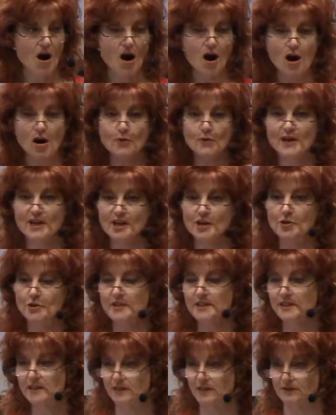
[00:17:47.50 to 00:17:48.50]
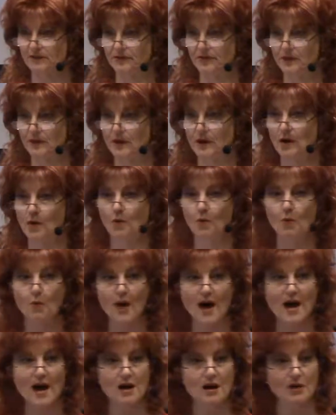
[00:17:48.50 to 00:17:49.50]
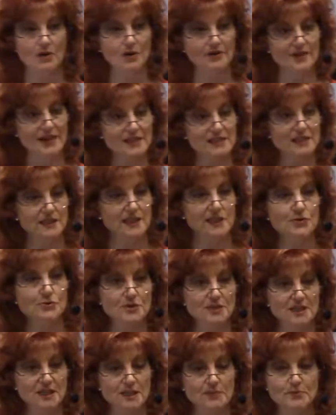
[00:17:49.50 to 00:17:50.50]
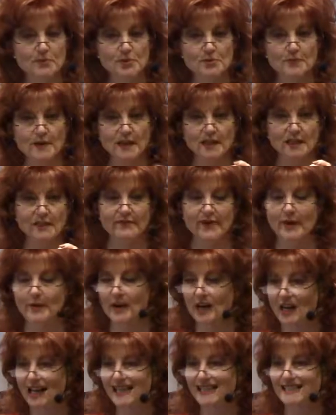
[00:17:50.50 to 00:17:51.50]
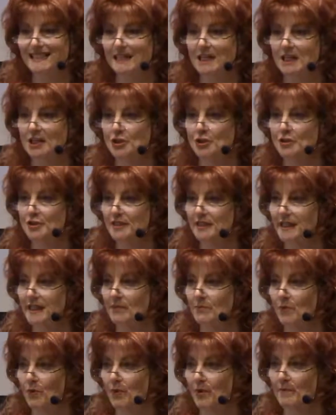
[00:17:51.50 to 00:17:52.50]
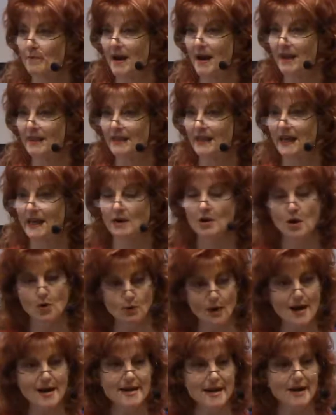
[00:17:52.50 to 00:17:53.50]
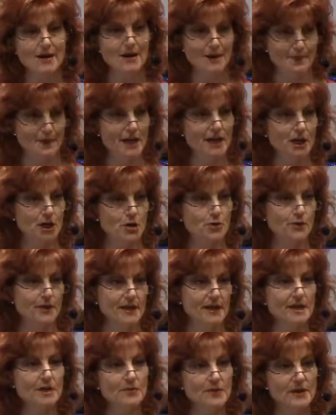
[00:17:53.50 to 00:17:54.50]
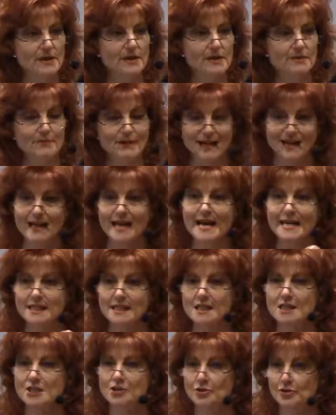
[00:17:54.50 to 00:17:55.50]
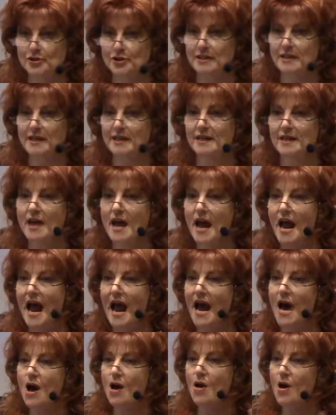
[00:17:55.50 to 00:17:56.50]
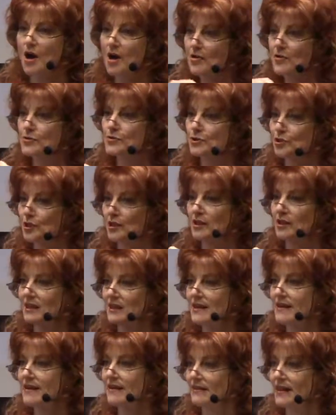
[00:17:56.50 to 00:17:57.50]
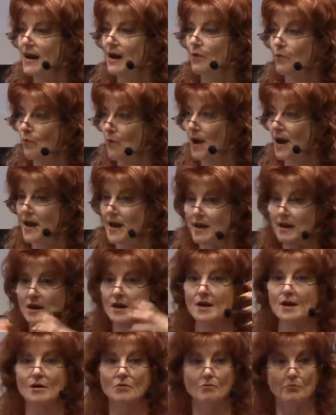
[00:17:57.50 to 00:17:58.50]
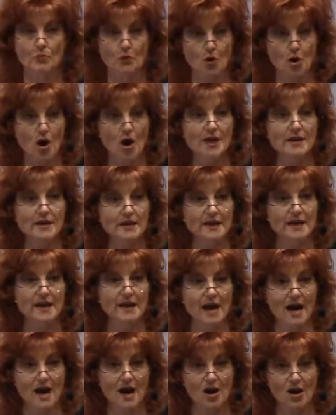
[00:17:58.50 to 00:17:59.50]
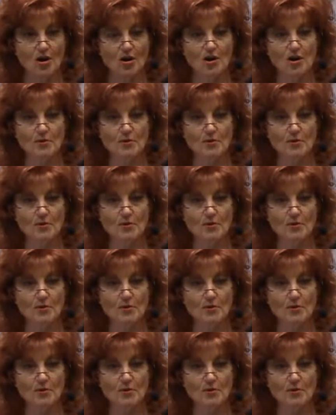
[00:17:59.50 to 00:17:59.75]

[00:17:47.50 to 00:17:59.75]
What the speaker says: Are we inquisitive? Wow, that's an interesting perspective. I would like to understand more about that. Right now I'm not agreeing with it, but I'd like to understand how others can think that way, broadening our